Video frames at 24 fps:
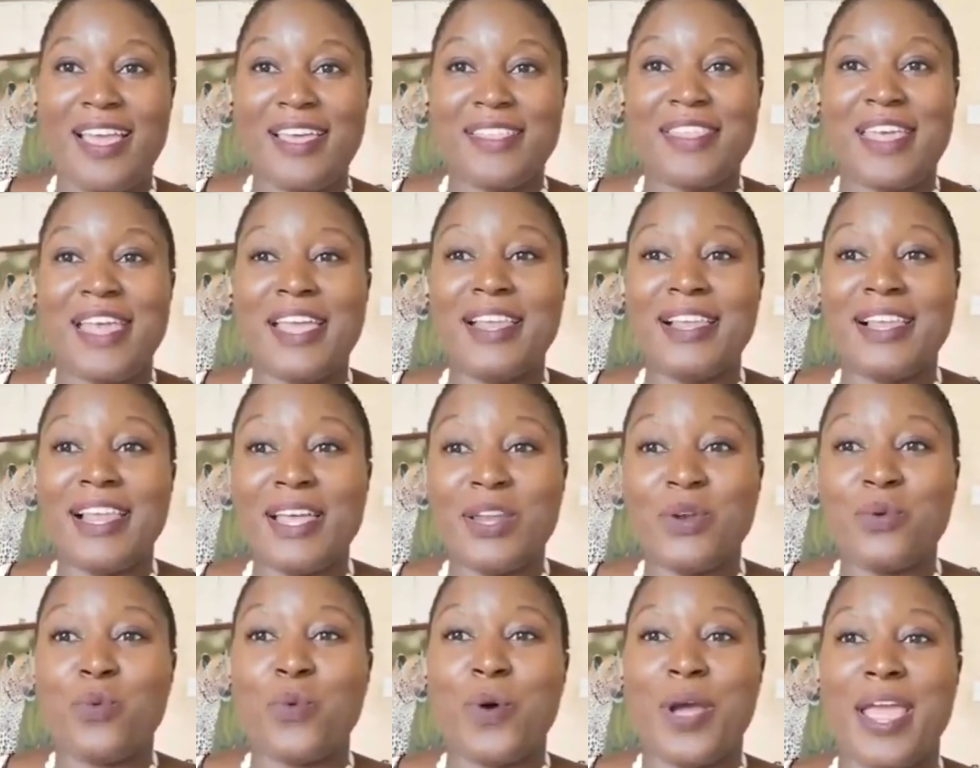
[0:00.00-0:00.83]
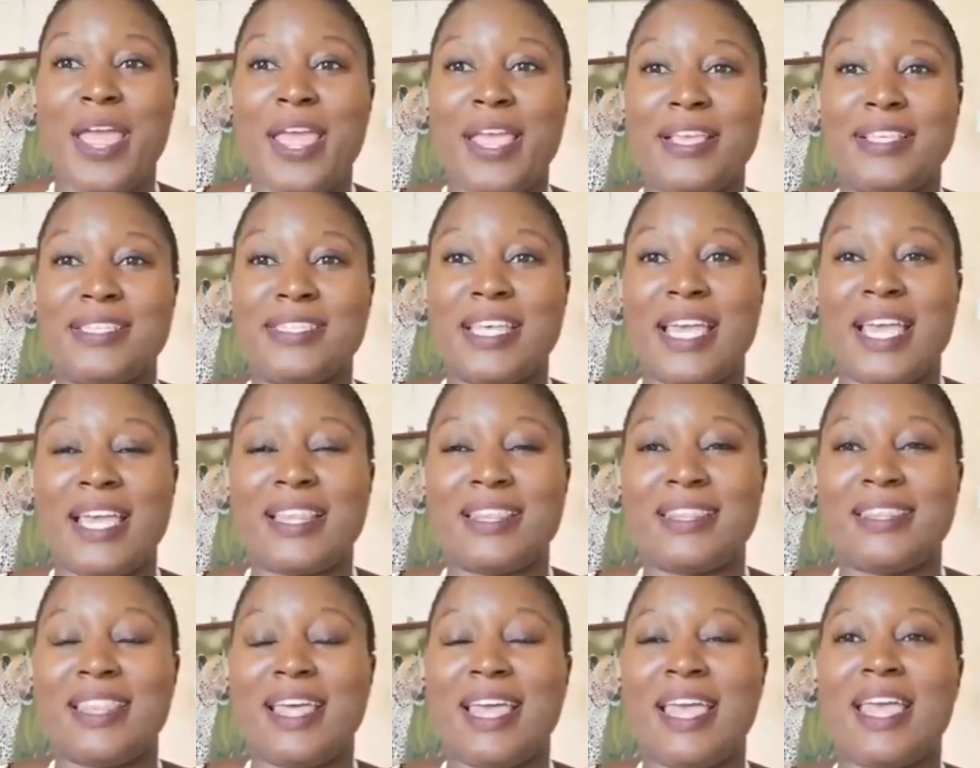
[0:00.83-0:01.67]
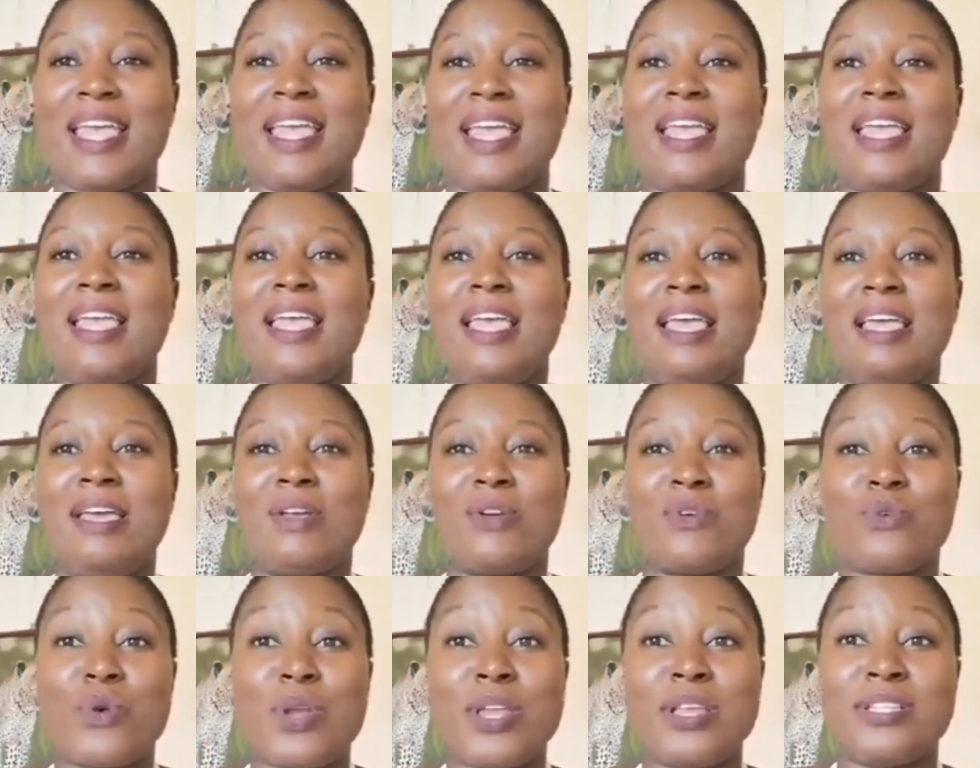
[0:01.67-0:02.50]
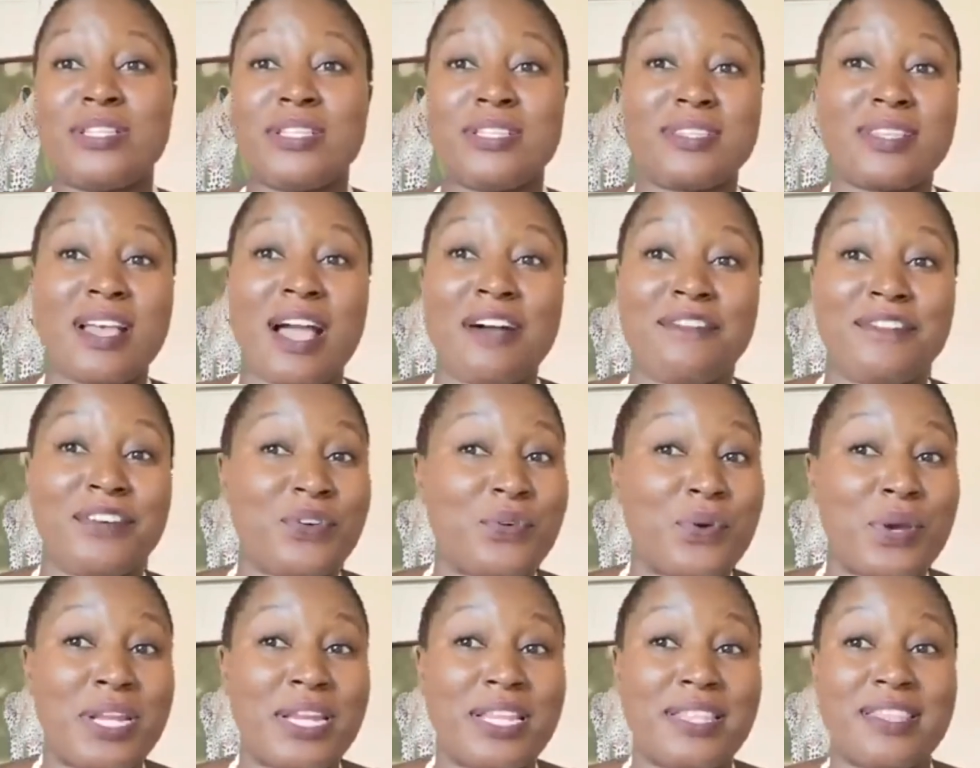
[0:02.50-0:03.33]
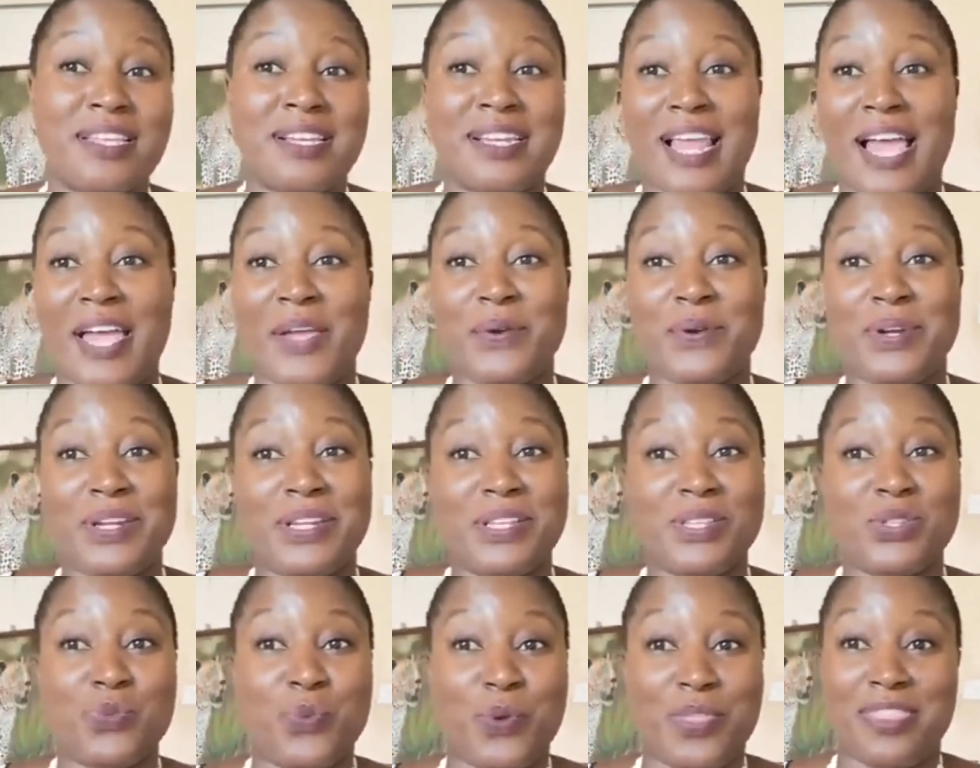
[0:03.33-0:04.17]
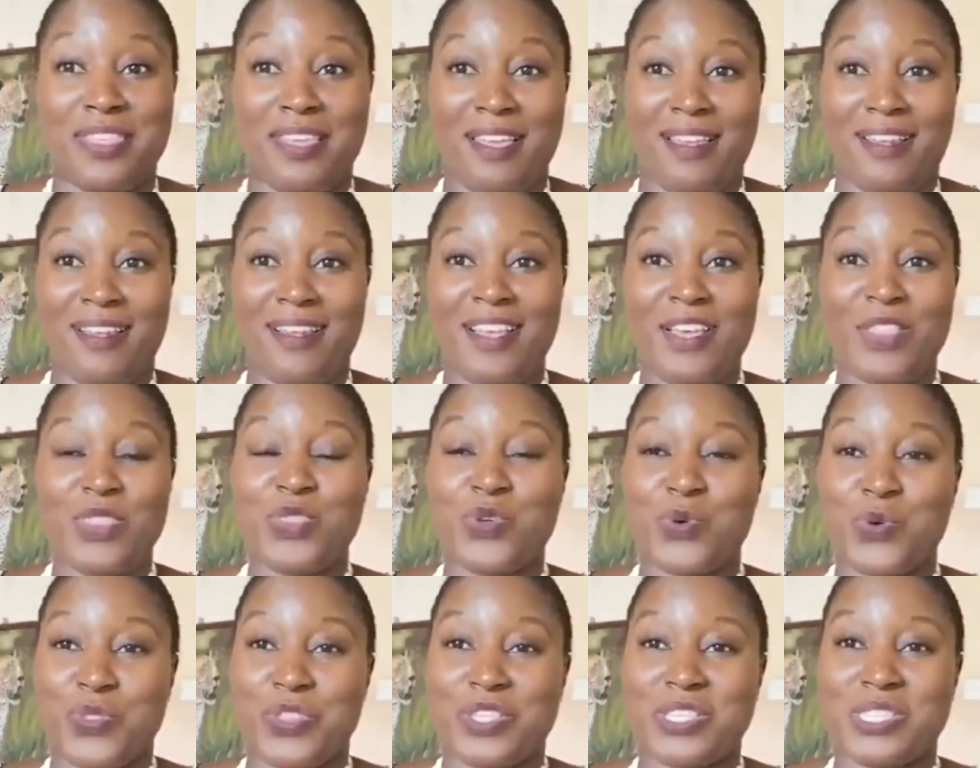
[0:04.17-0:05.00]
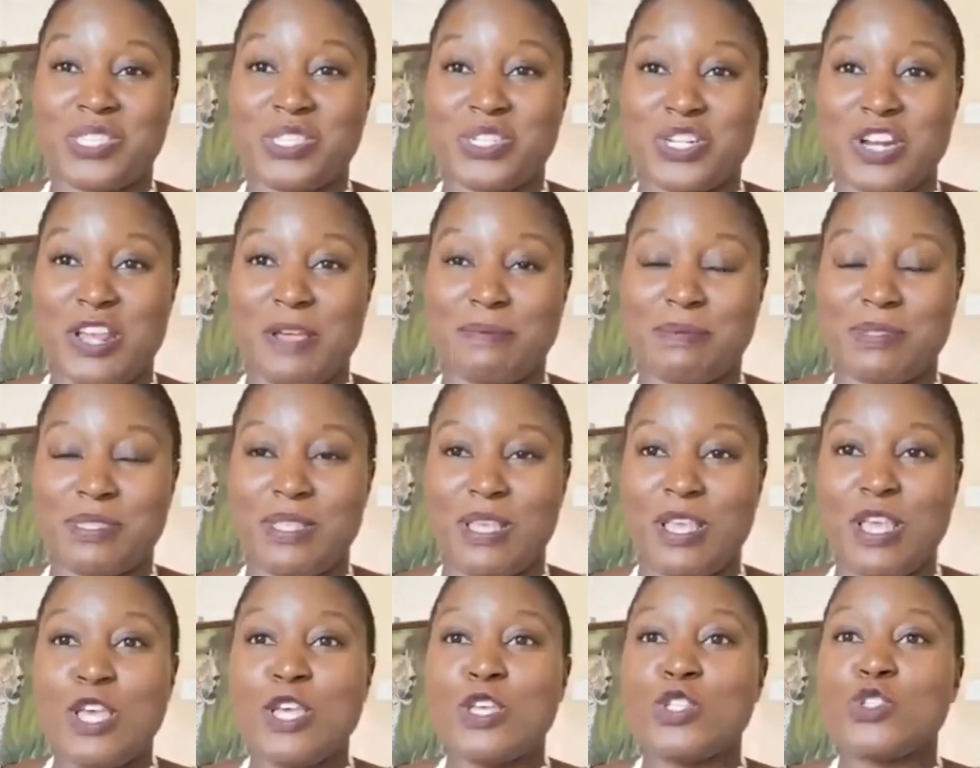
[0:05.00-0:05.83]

They learn ways and they rediscover really the lioness within through these trips.